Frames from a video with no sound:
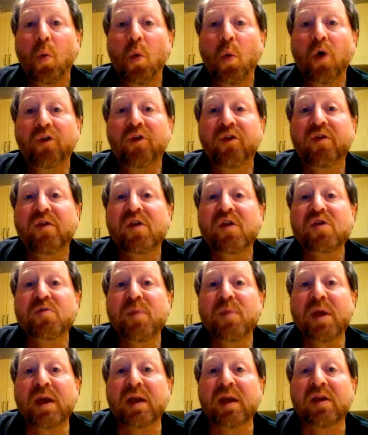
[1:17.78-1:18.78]
What this
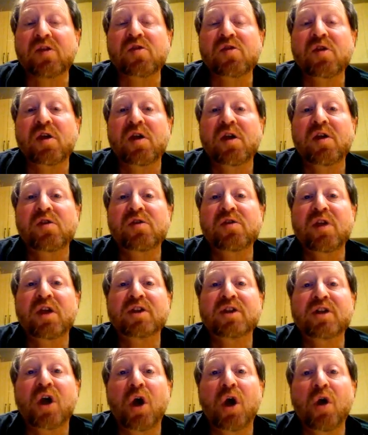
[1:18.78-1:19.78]
means is
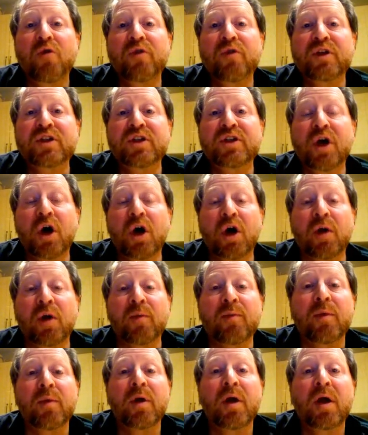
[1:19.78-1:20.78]
that over
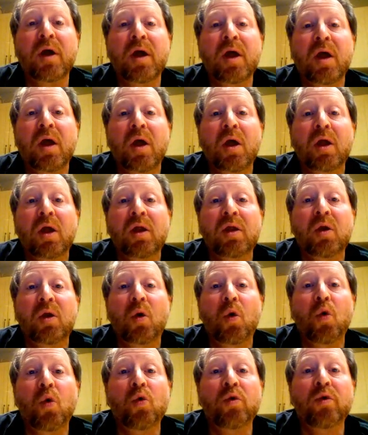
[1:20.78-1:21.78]
time,
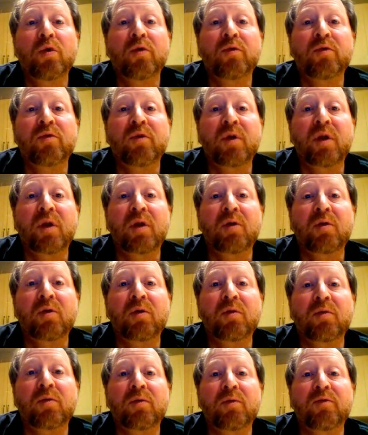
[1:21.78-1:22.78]
all
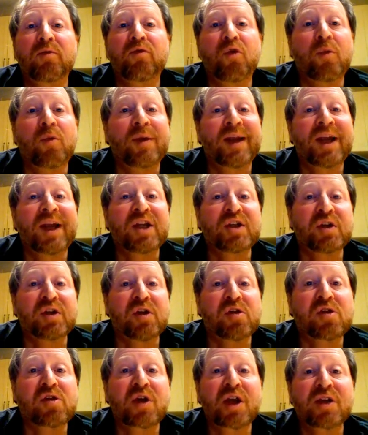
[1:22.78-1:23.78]

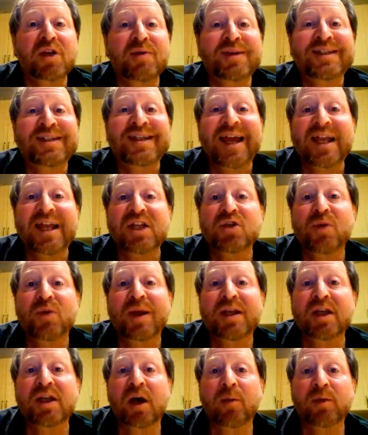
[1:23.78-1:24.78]
formulations are going to tend to
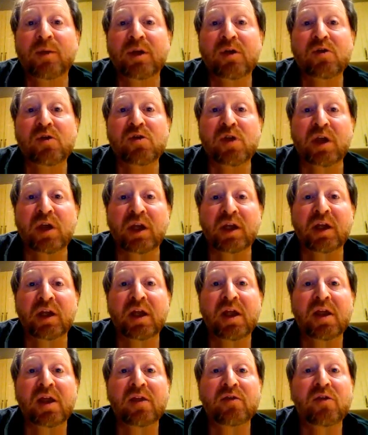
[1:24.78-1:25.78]
end up using
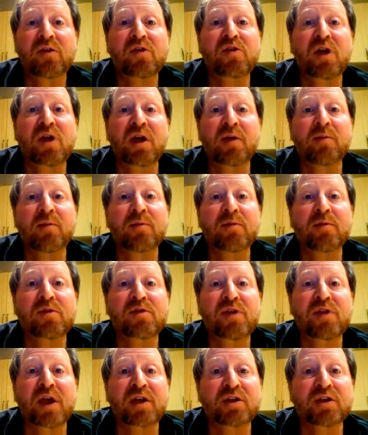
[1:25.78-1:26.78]
the same
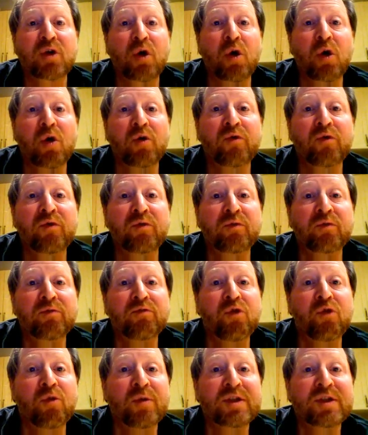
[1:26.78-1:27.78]
set of
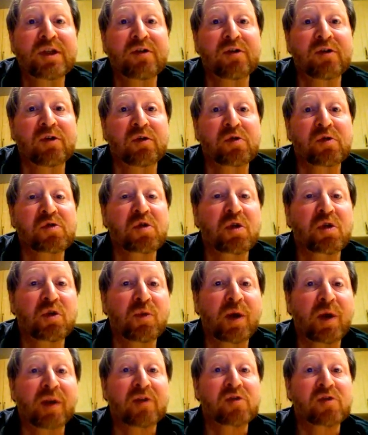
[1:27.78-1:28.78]
raw materials, the
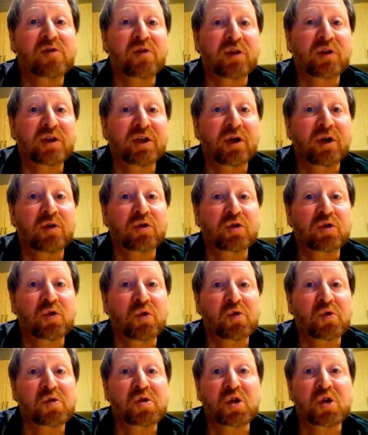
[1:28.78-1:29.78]
ones that don't
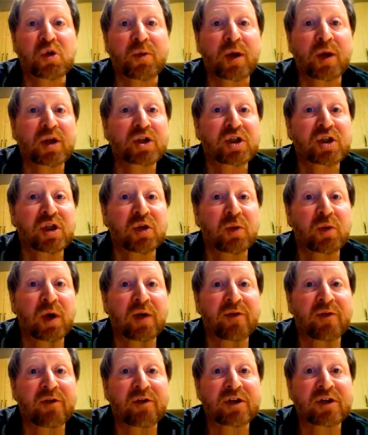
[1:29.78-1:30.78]
cause too much in the way
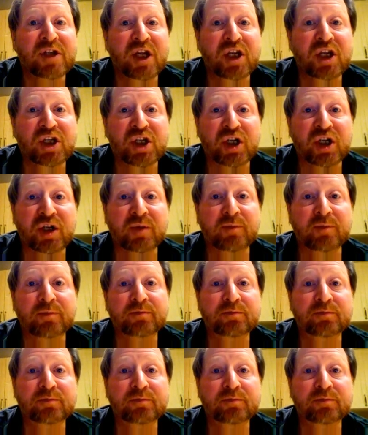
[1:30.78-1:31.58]
of irritation.